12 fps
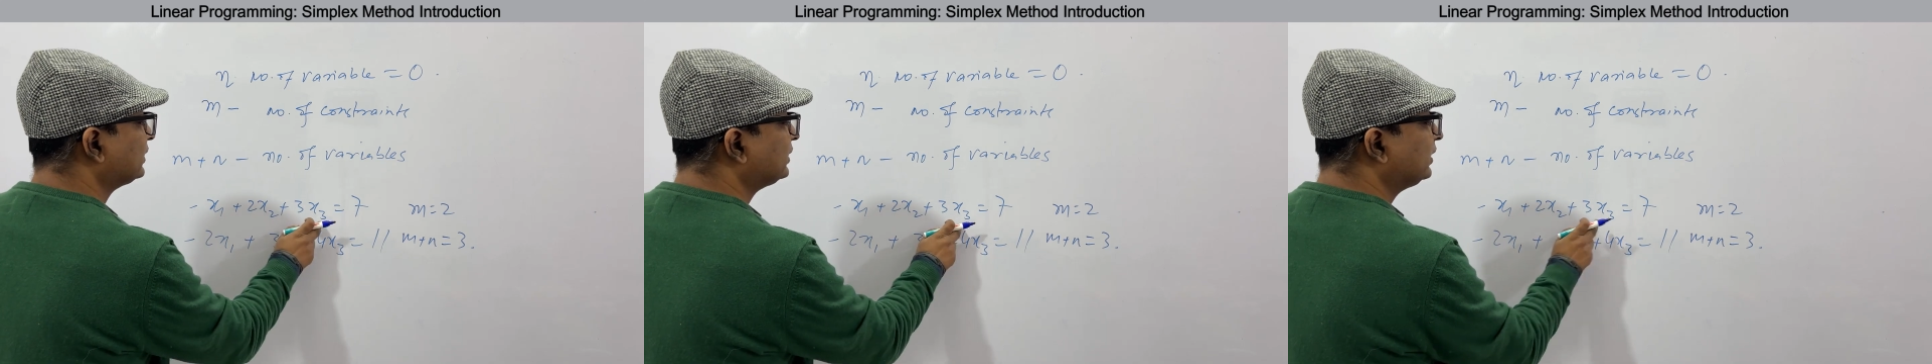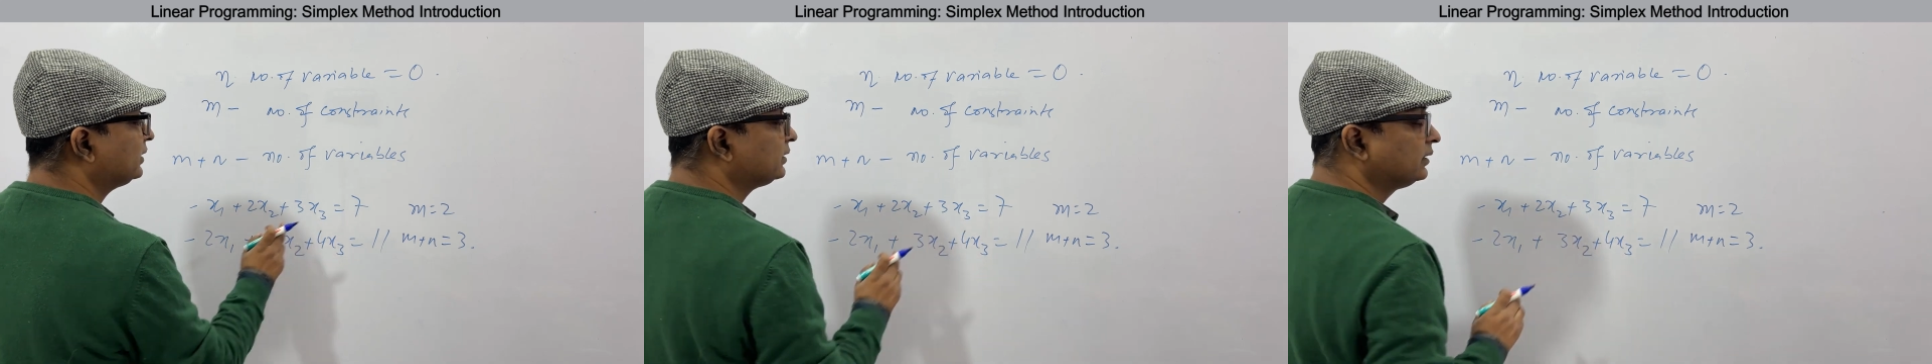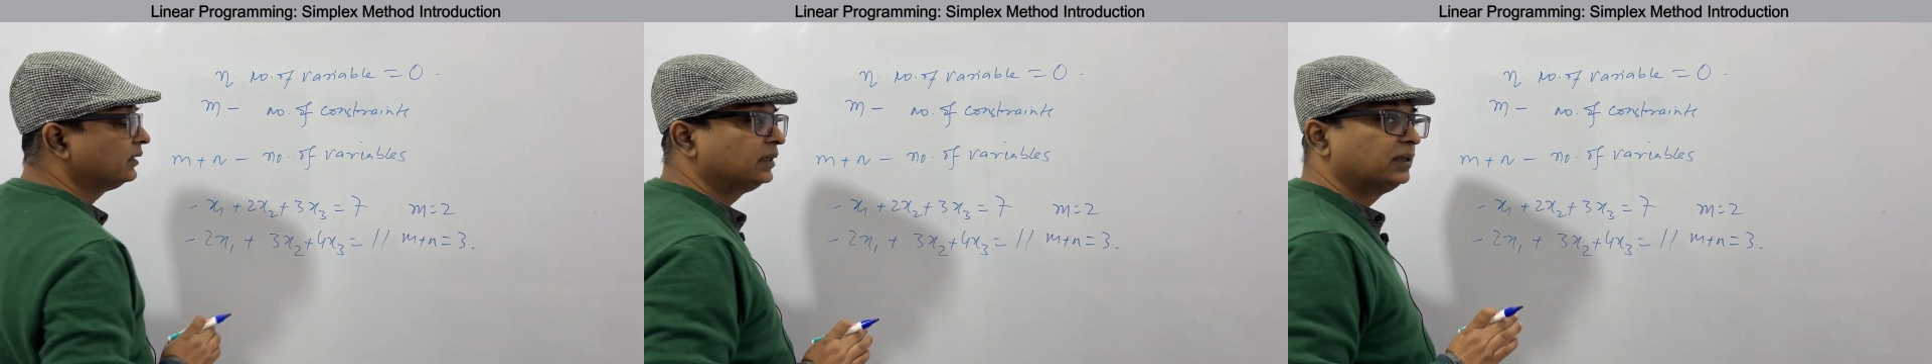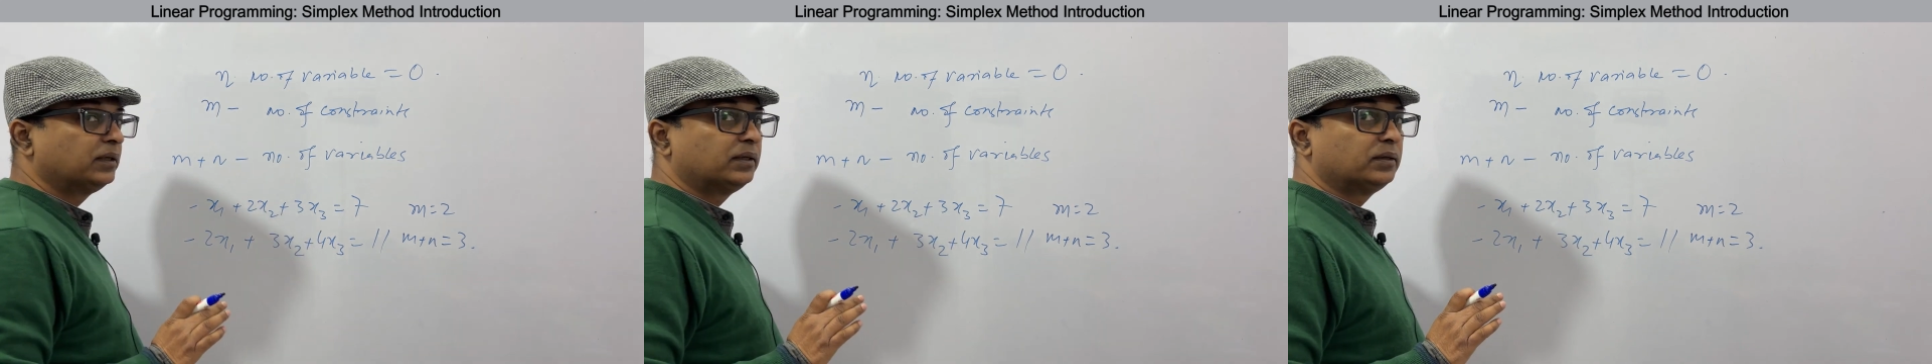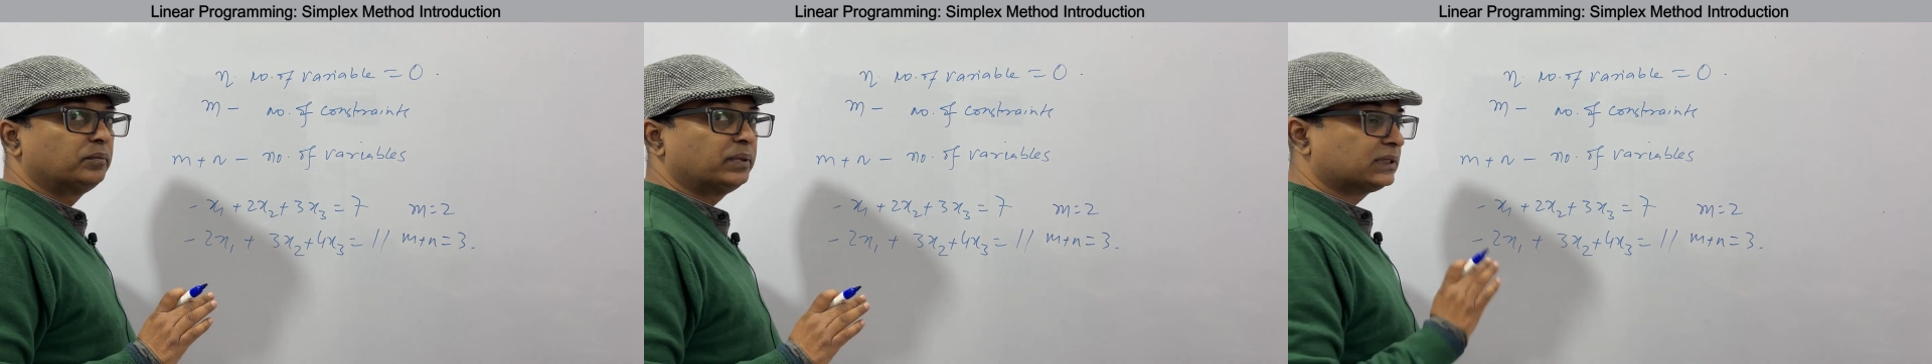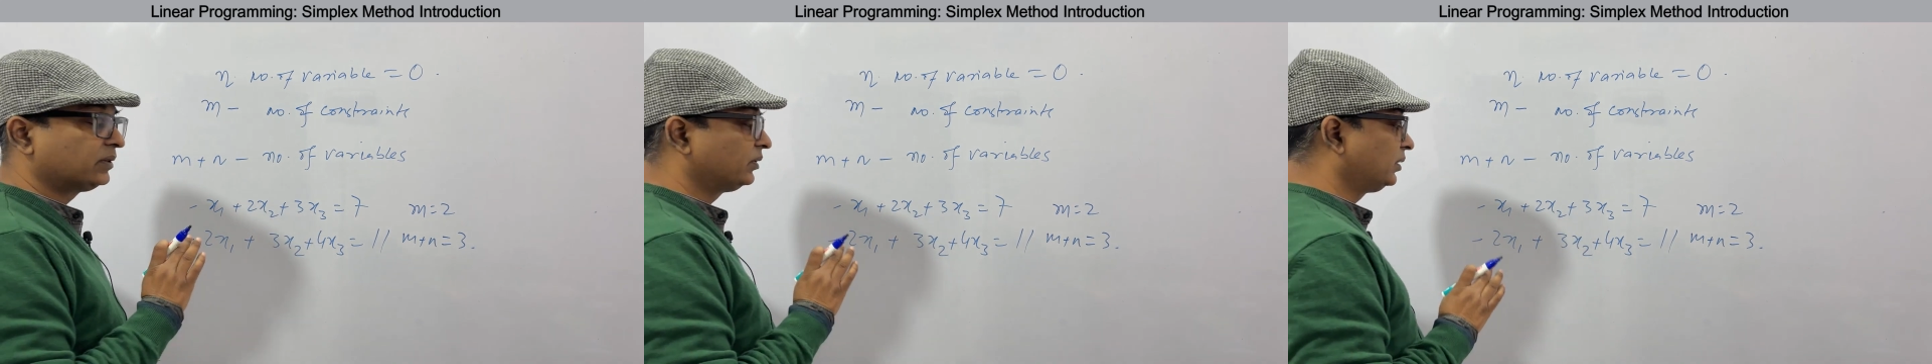x3 is
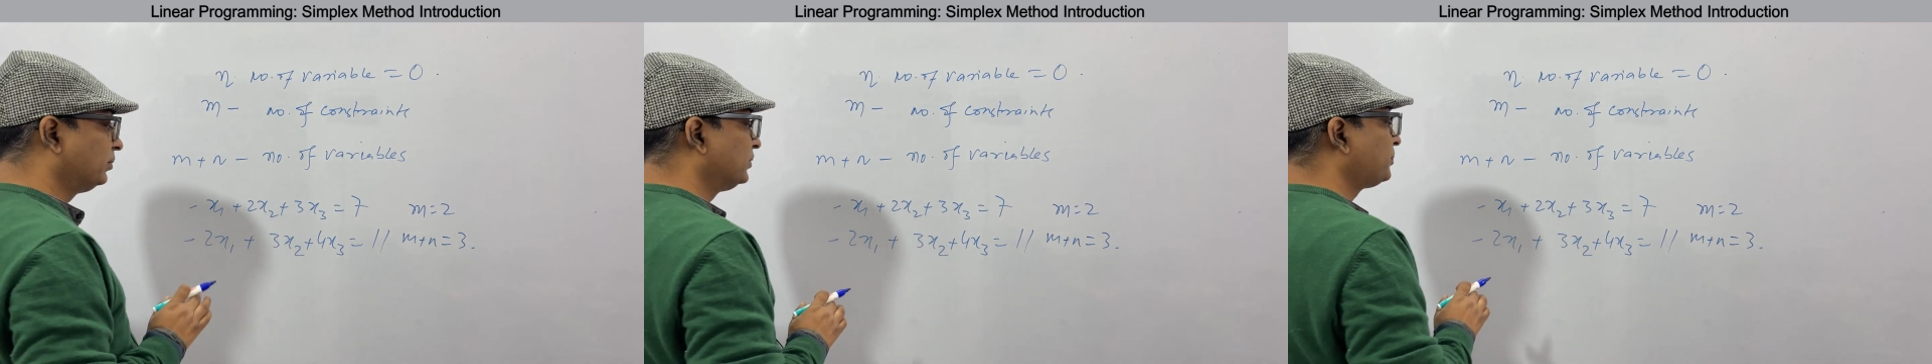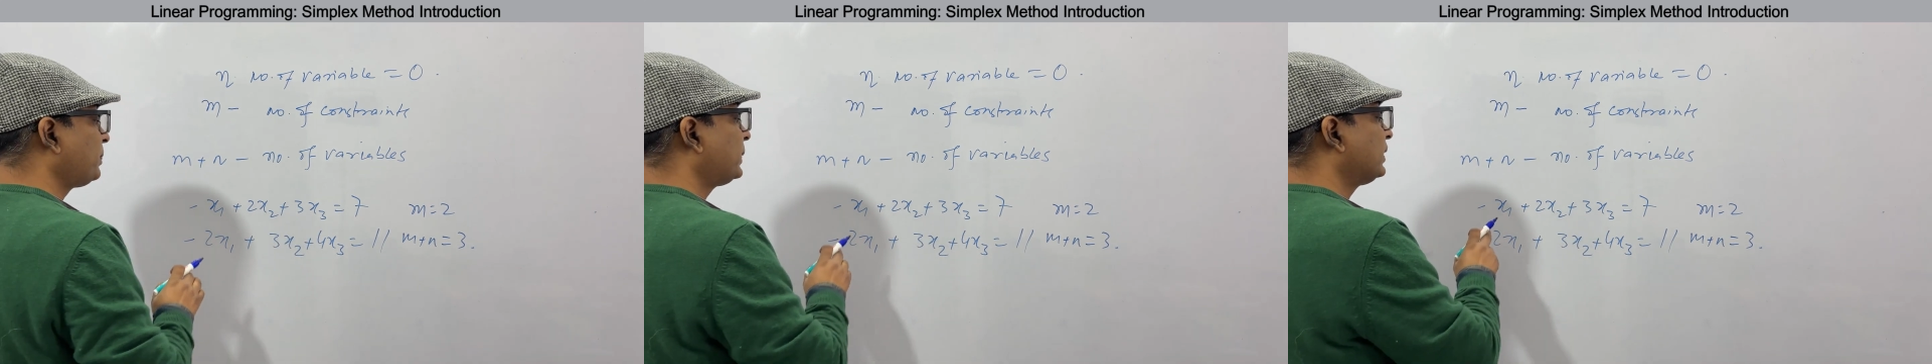basic variable.